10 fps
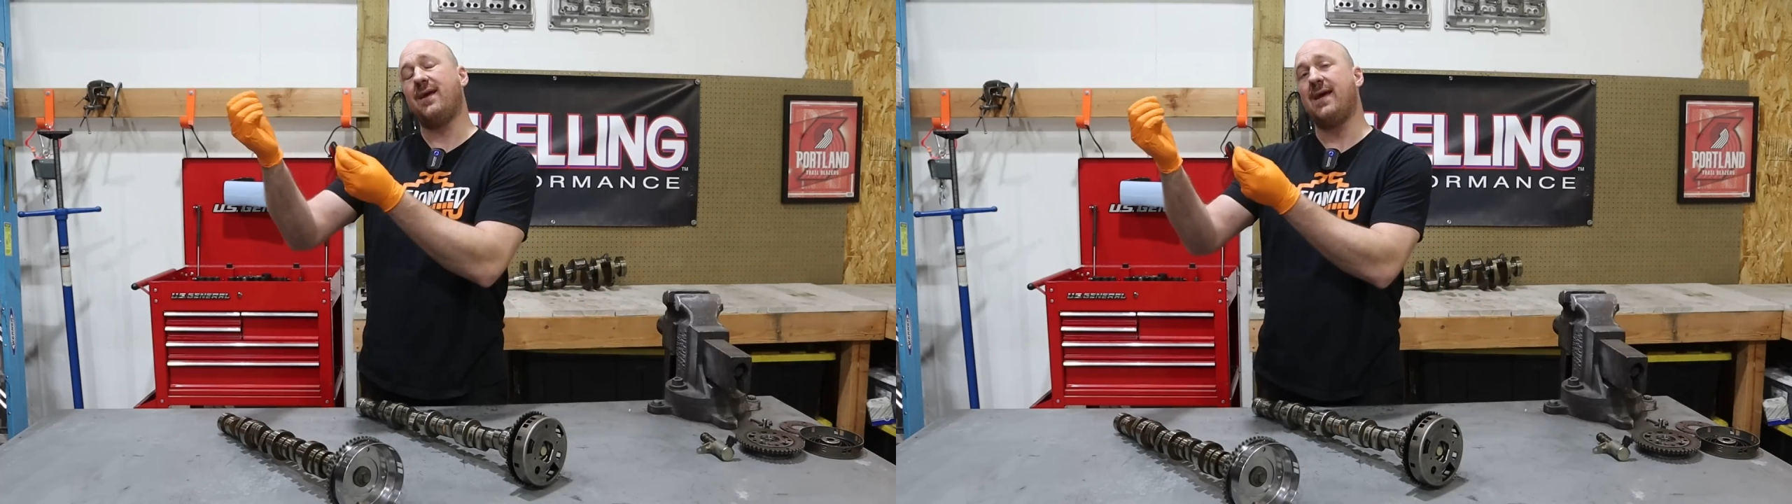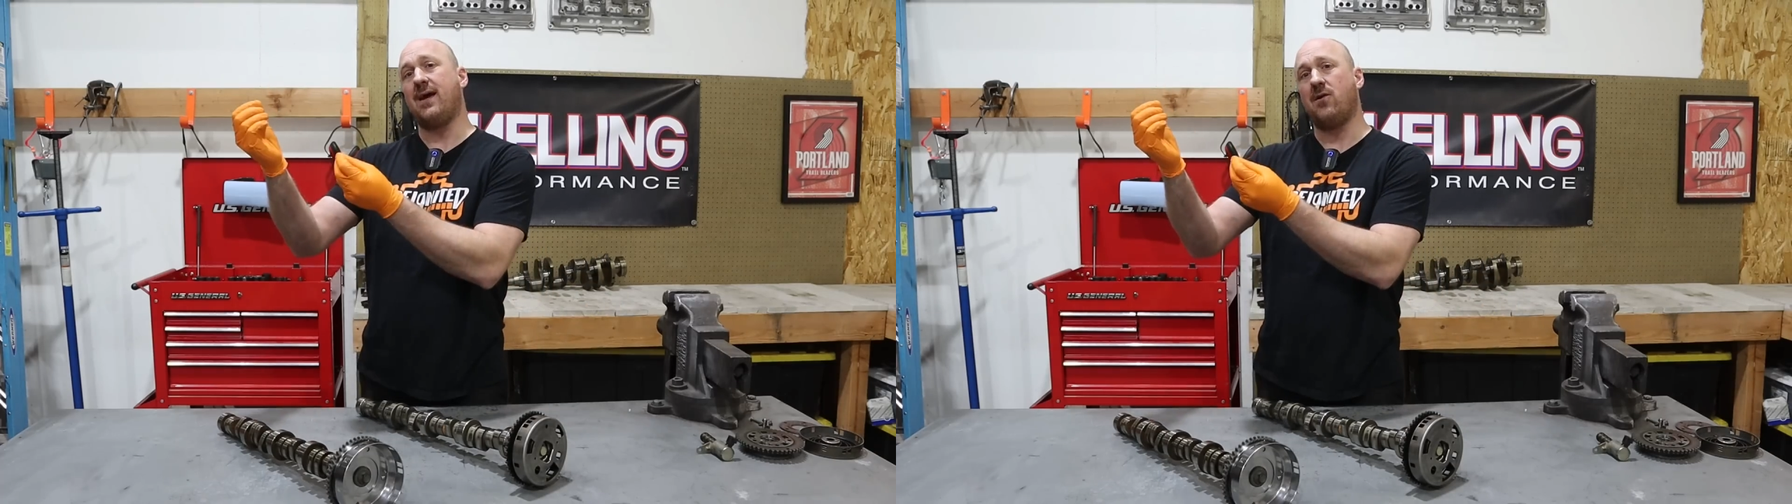
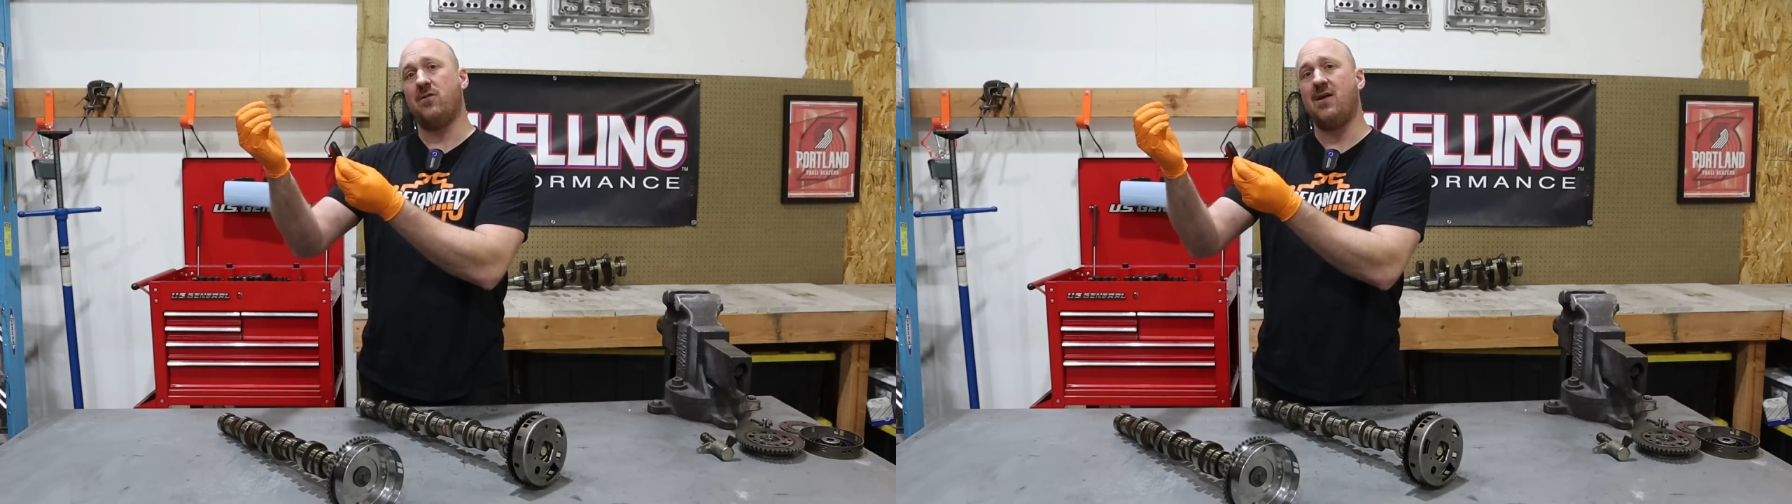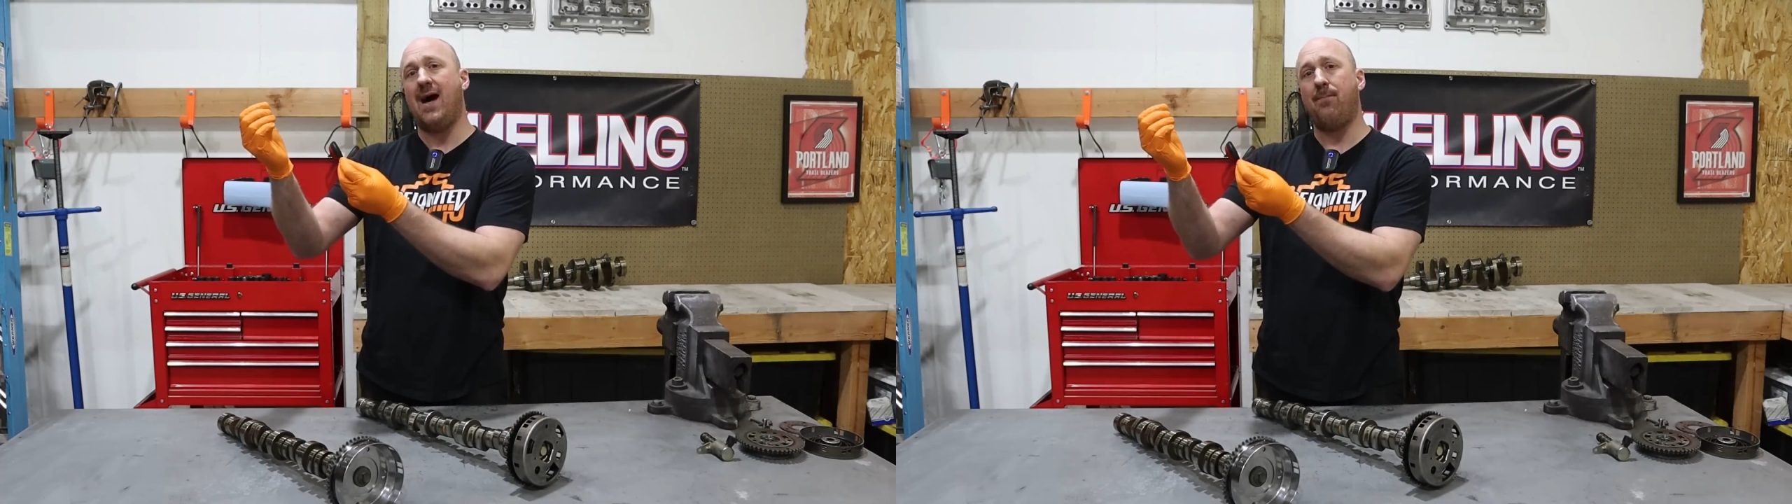could get
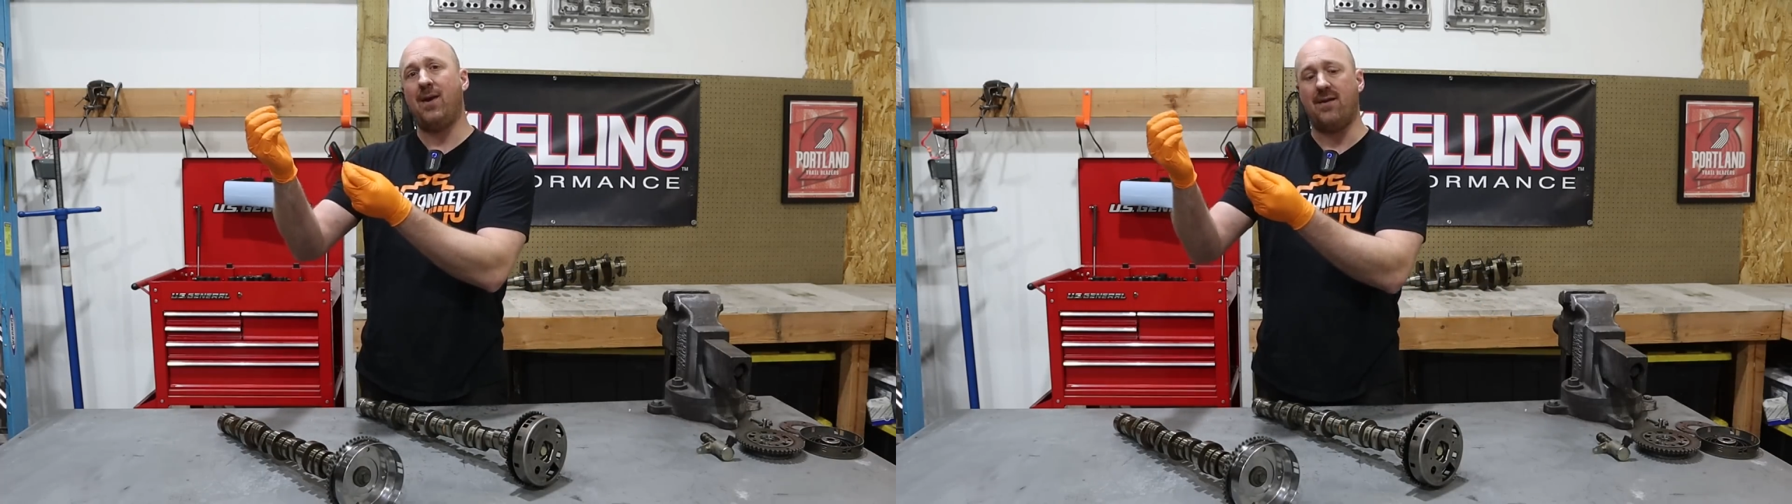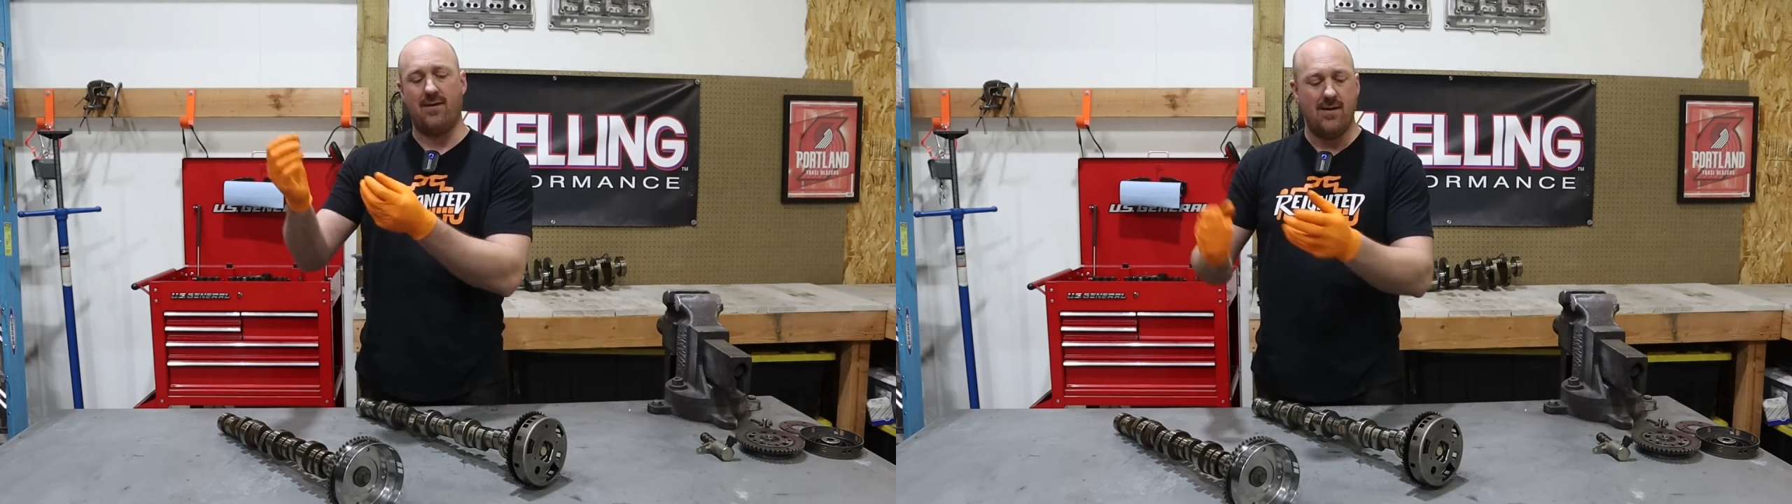good
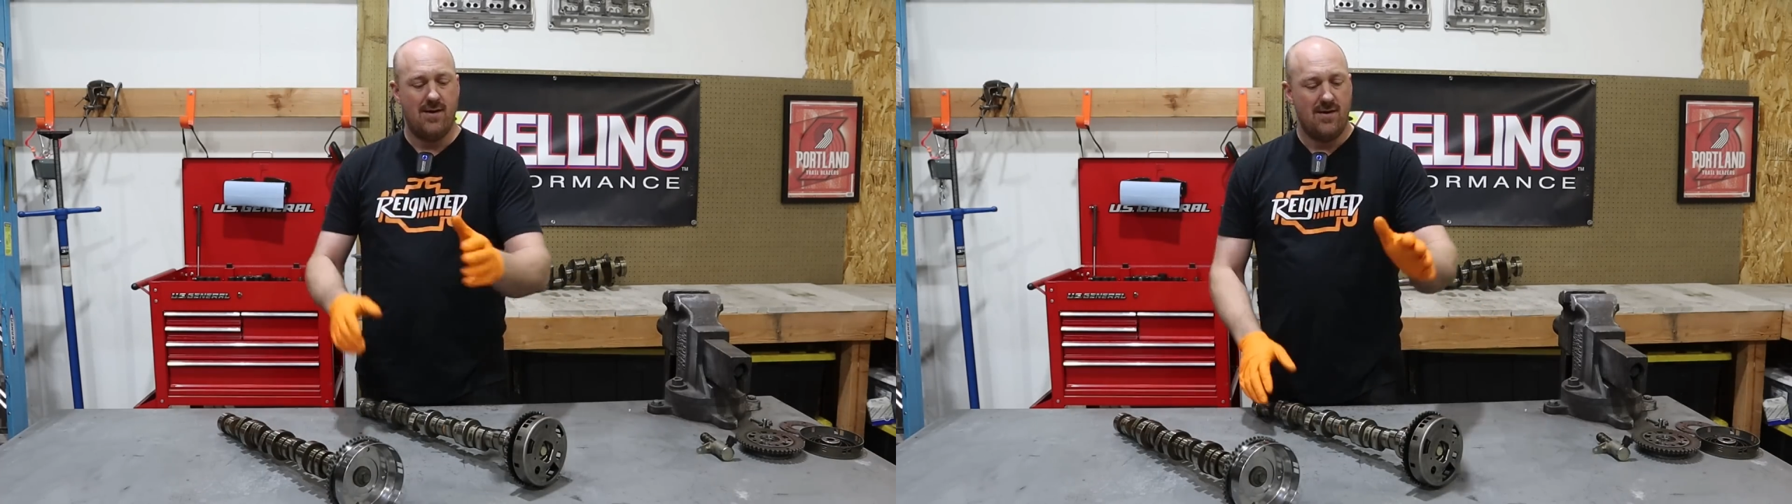top end.